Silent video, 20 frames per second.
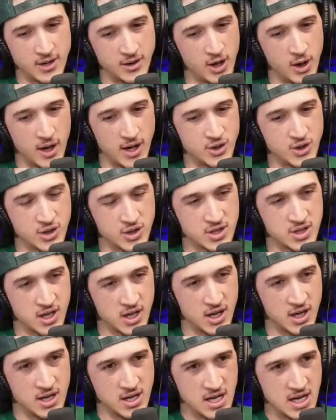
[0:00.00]
I don't know. I just,
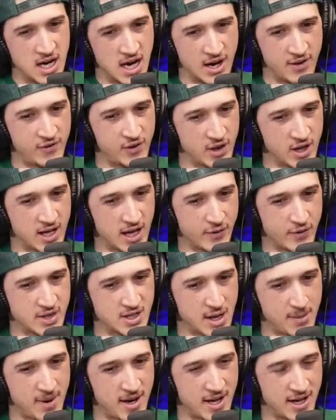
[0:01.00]
uh, I feel like every
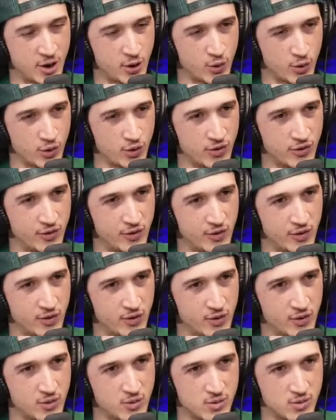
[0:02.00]
time I hit a groove,
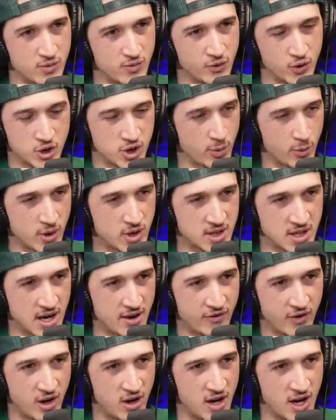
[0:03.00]
for some reason
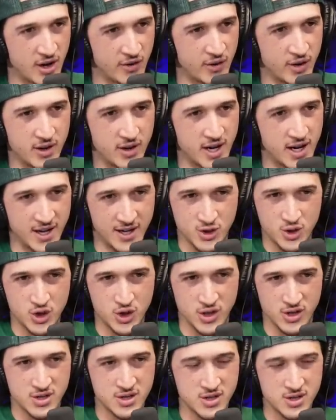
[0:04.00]
I fall out of it. And it's
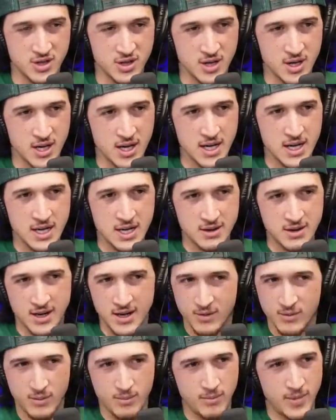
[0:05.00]
just,
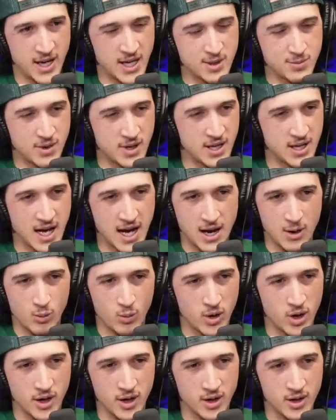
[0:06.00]
it makes me not
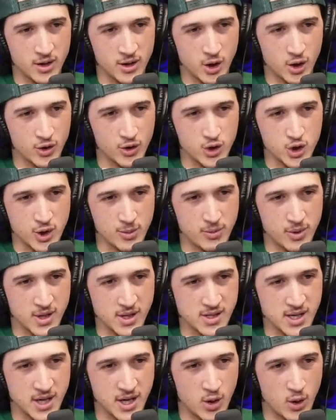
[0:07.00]
want to go to the gym
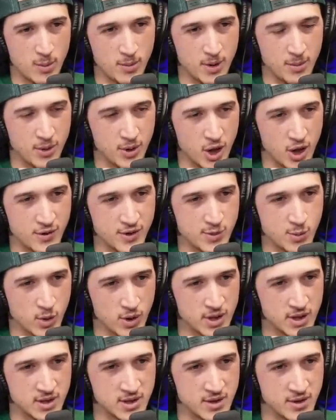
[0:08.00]
because I know I'm going to put all this
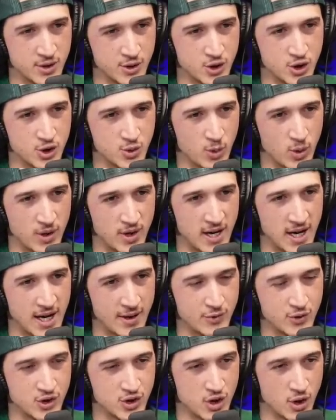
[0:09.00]
work into the just one day
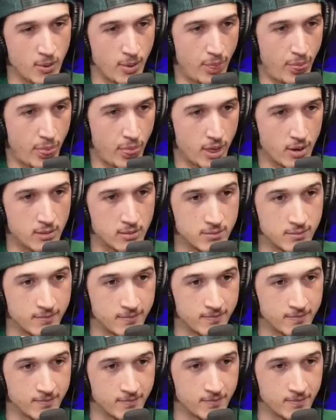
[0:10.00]
have it just go. Yeah, but